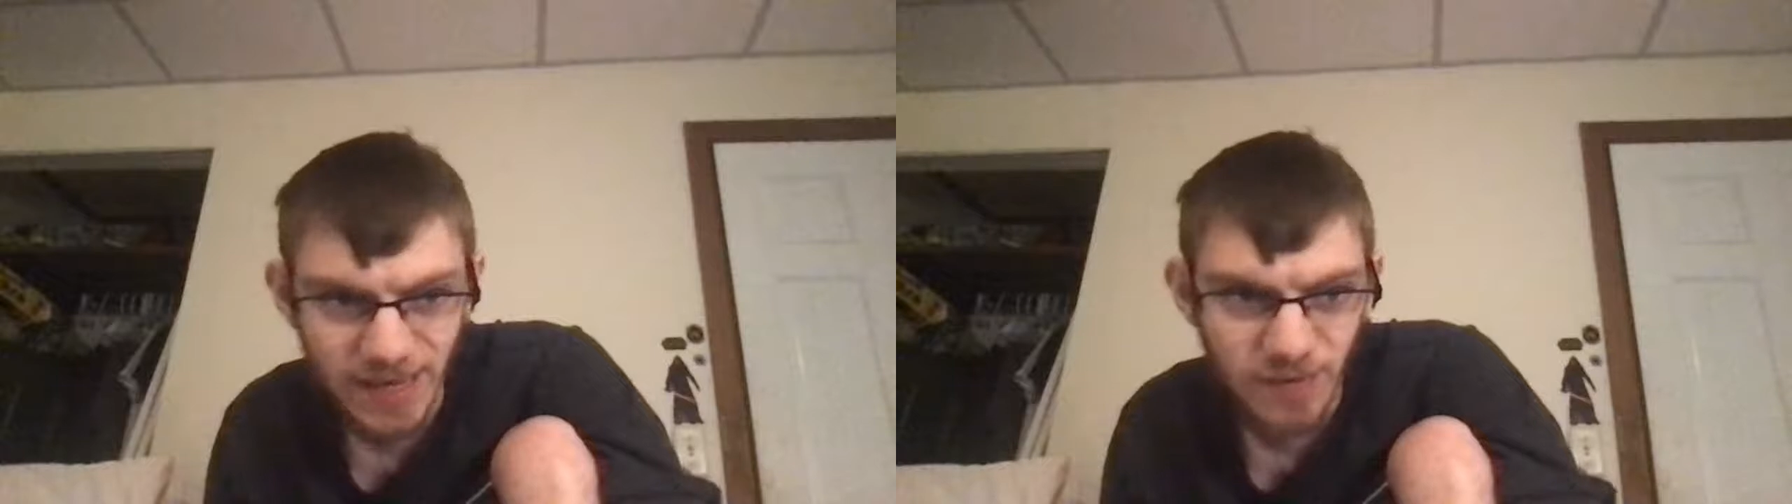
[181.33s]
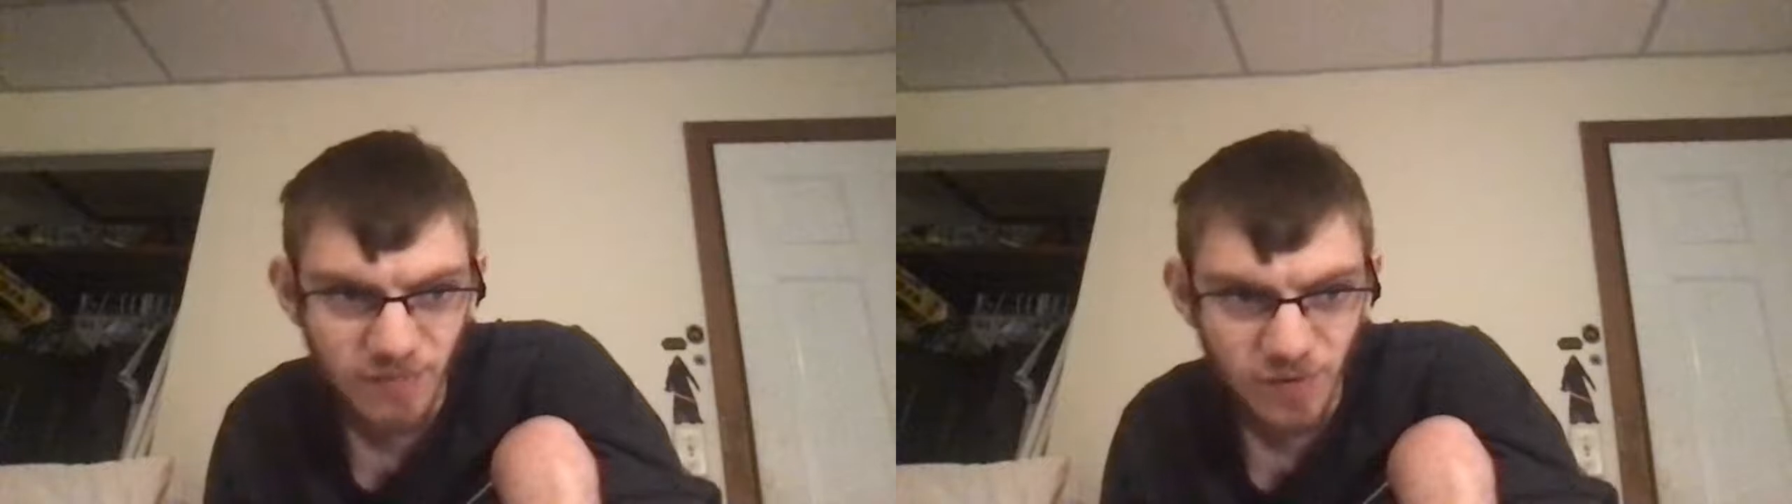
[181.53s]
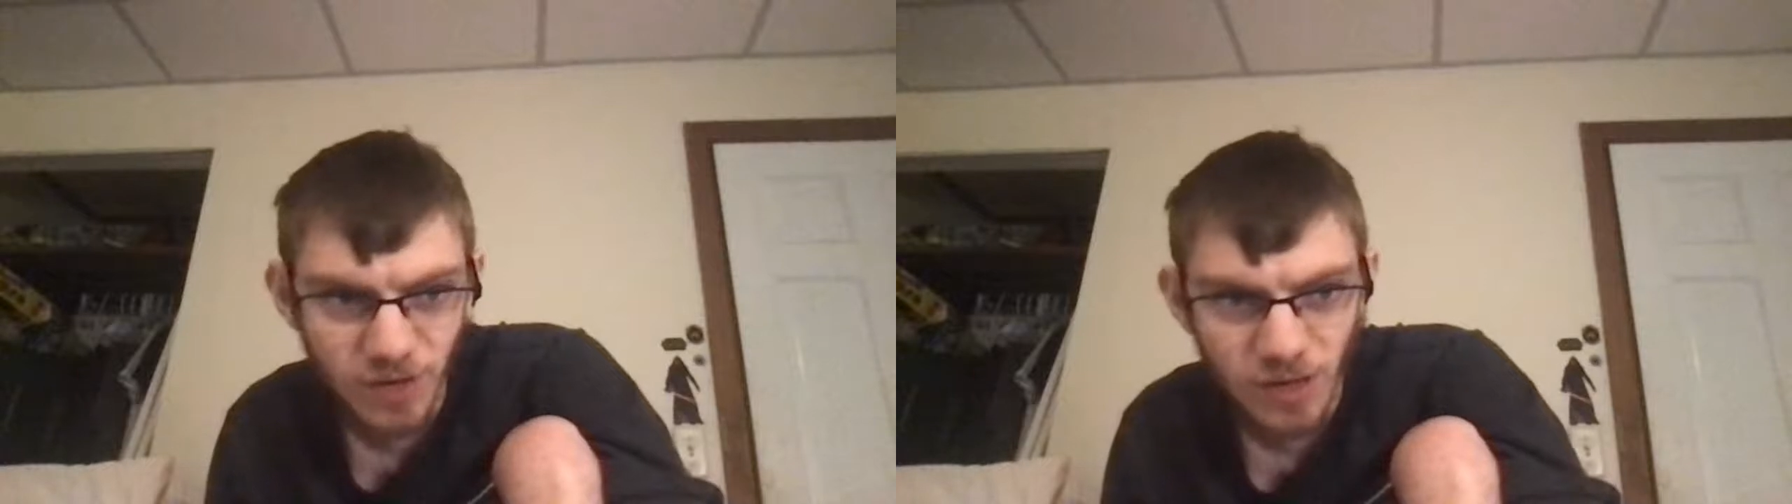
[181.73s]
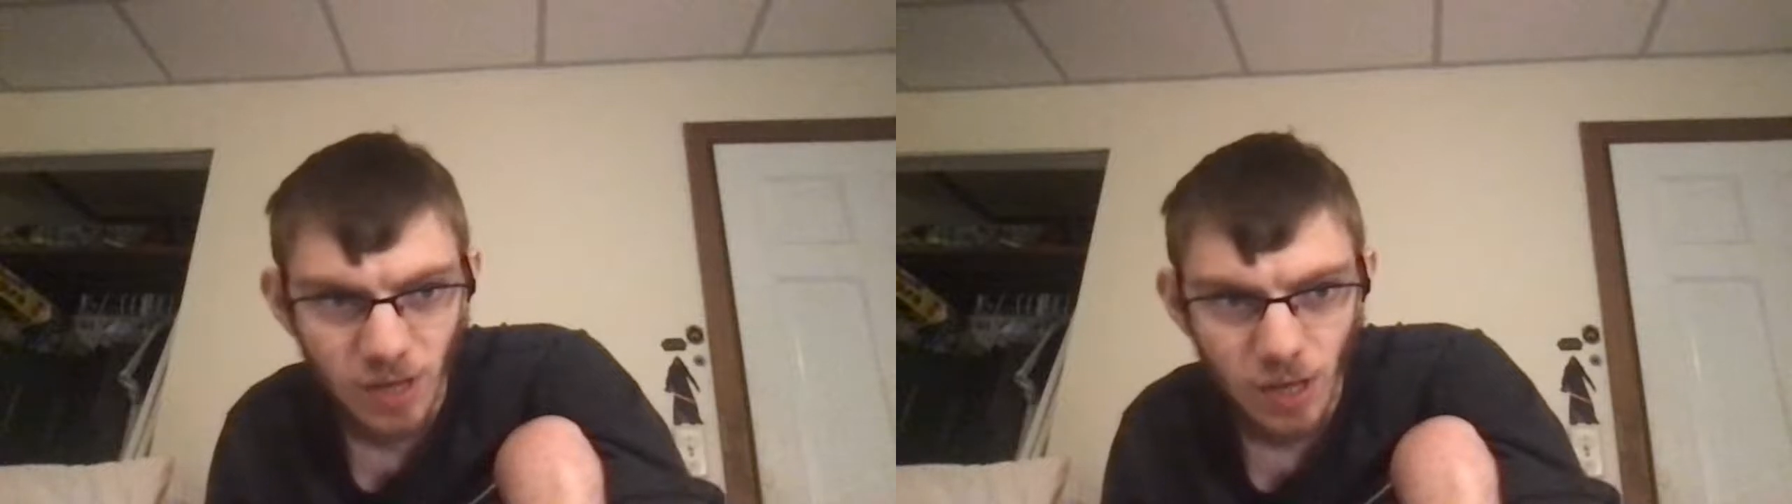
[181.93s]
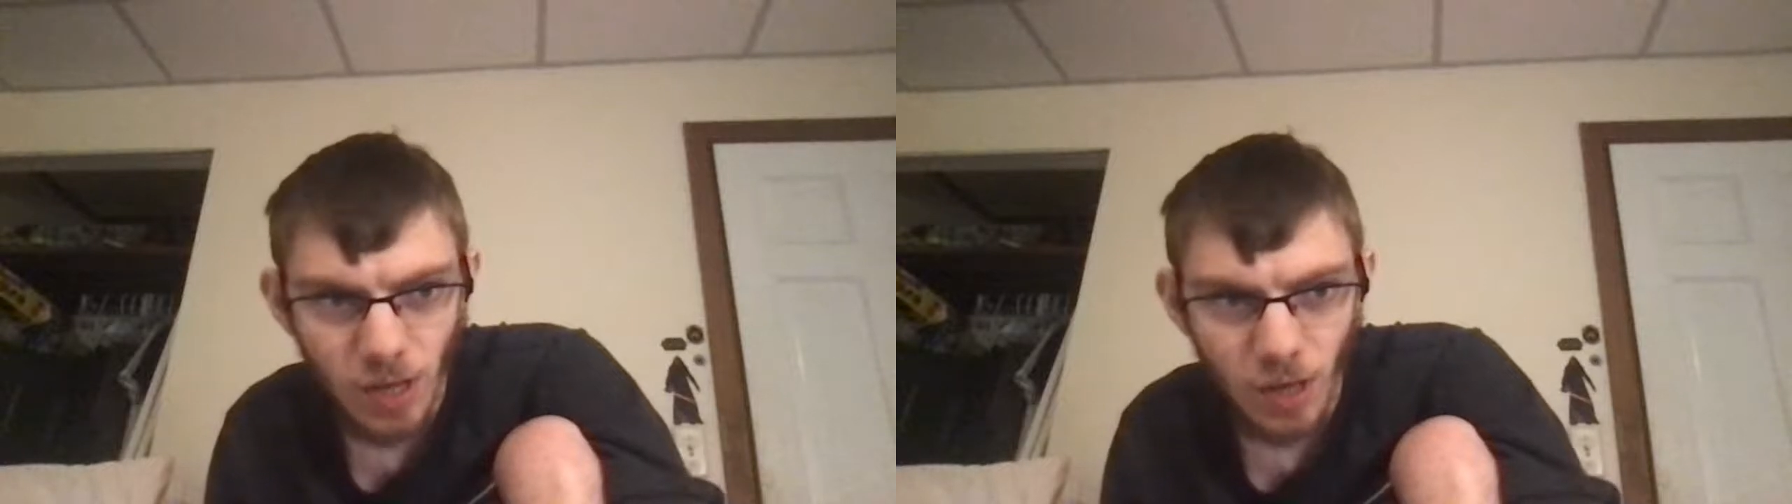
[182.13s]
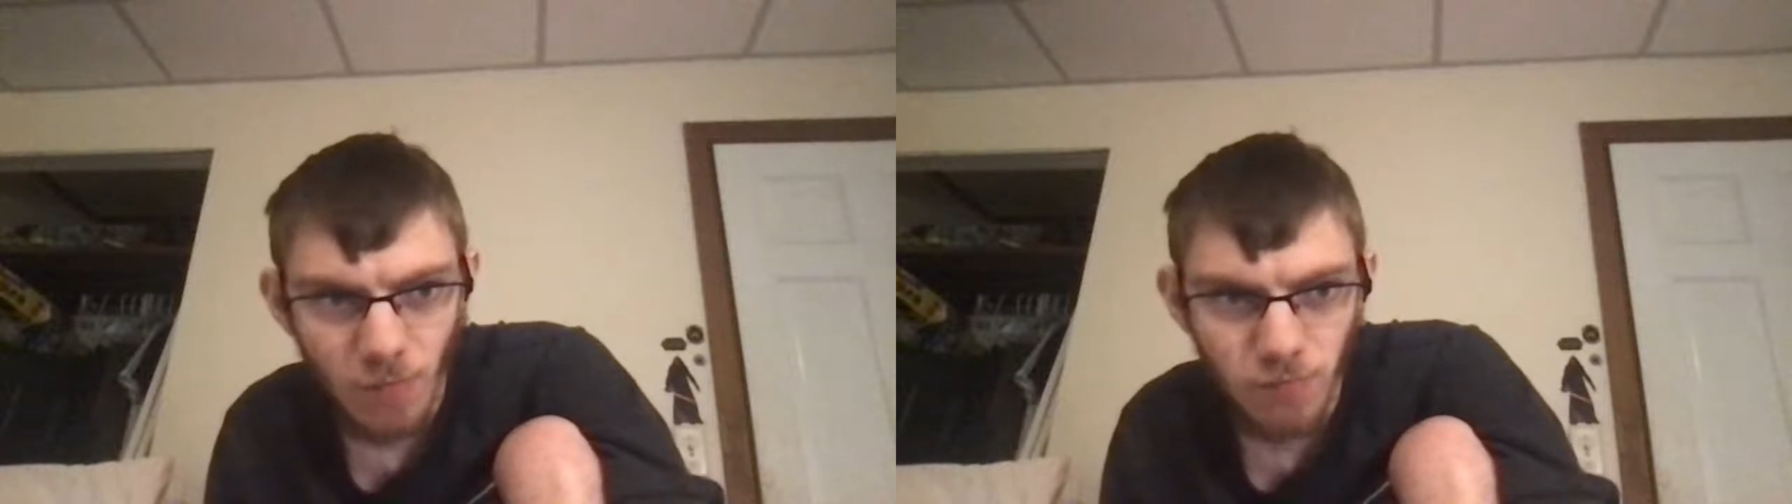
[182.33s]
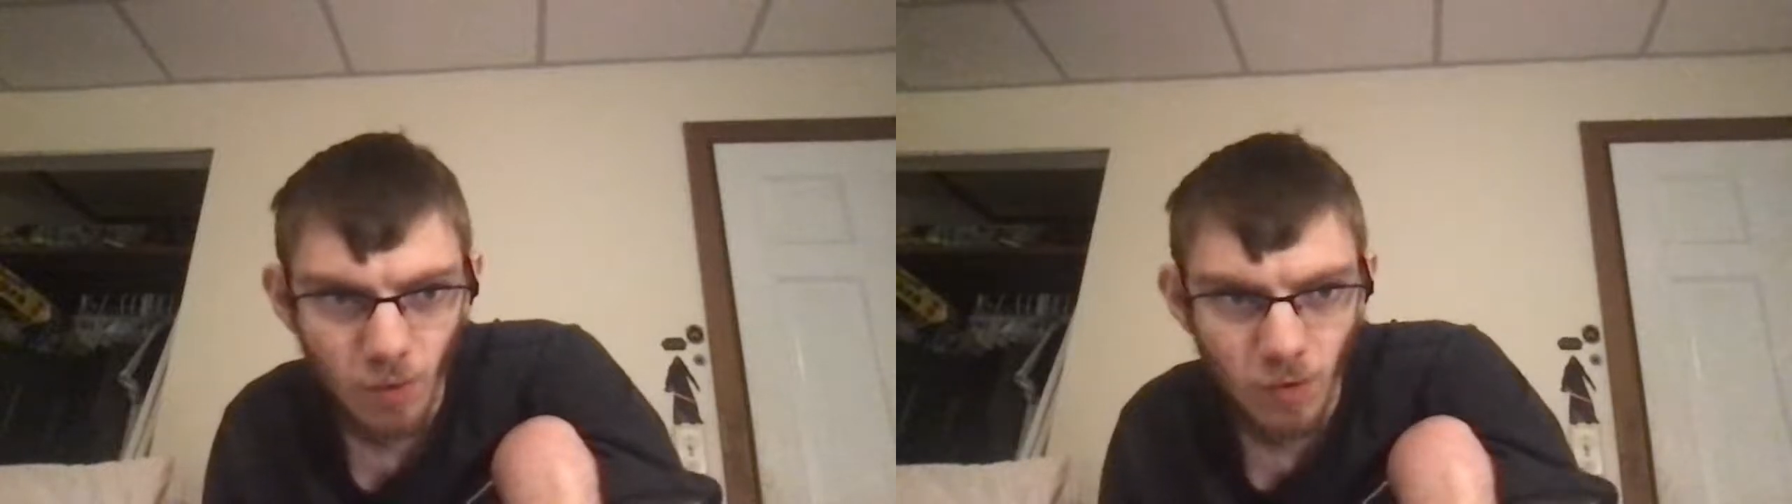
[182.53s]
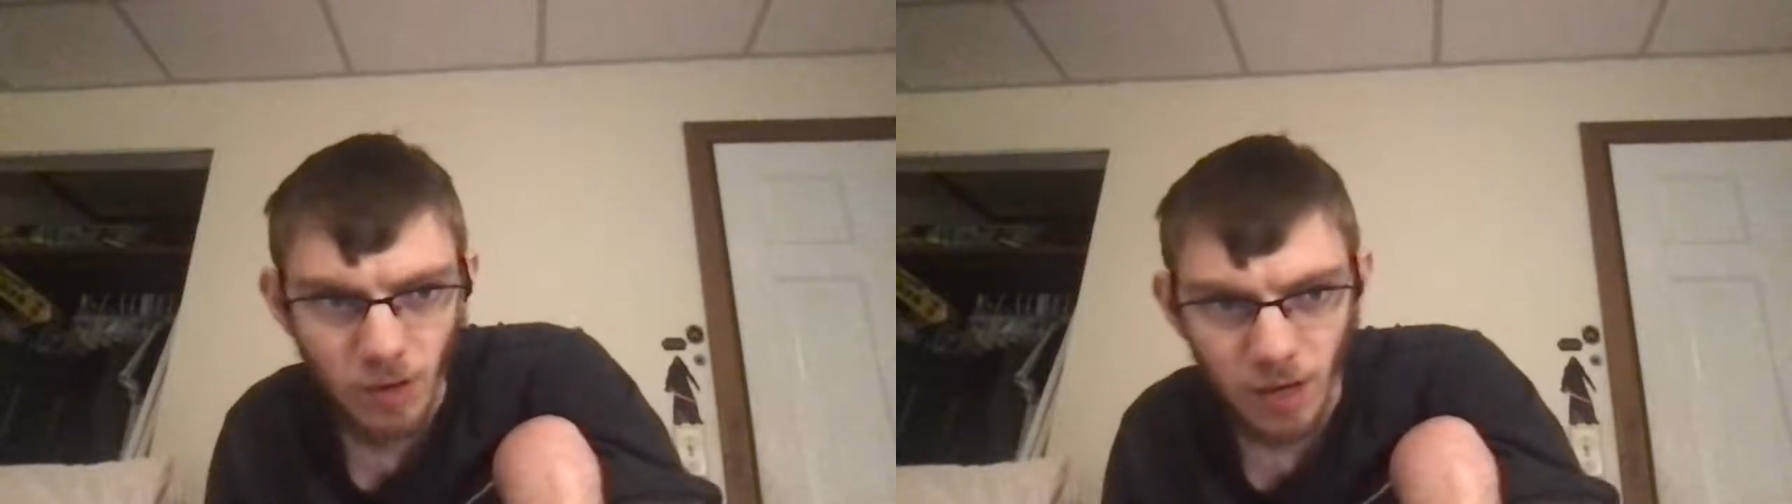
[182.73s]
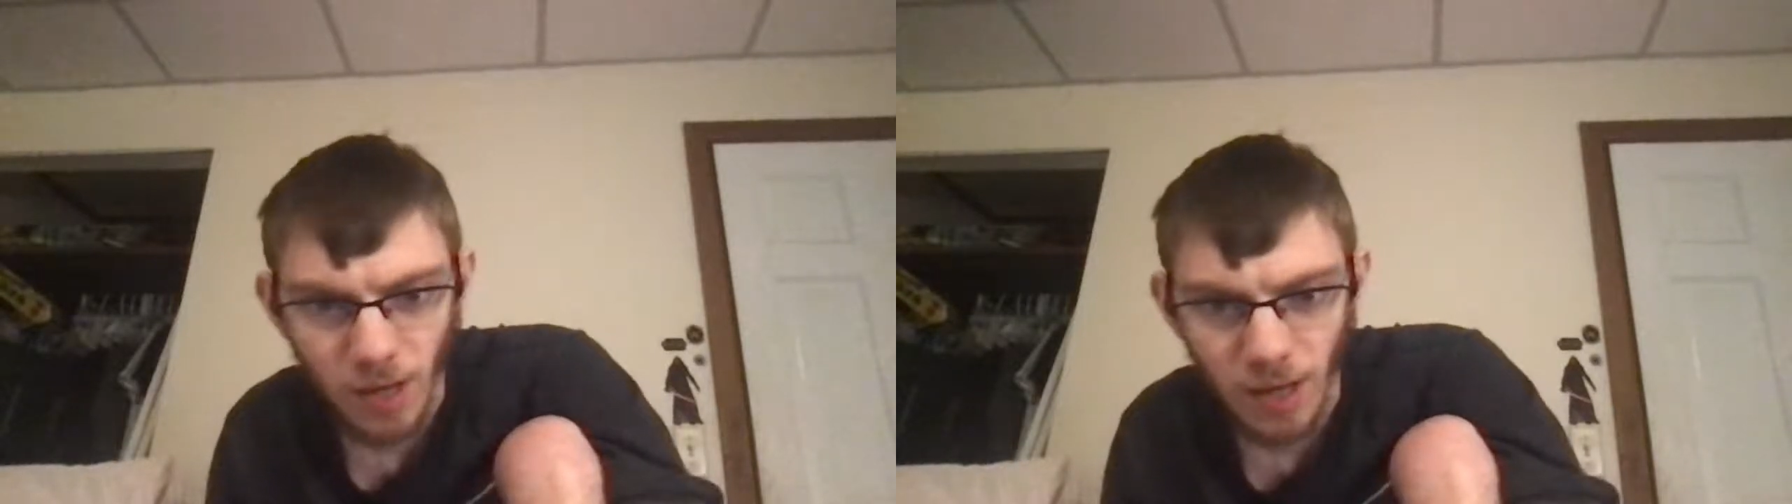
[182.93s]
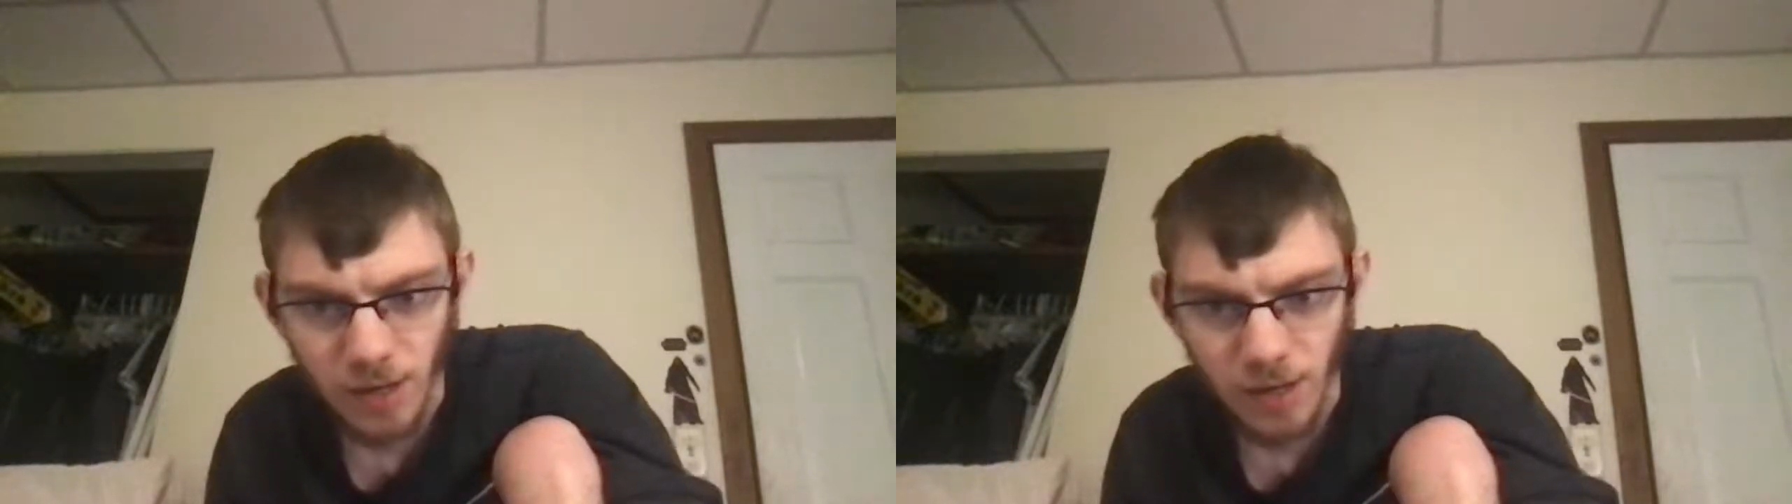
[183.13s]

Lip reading: that can get really boring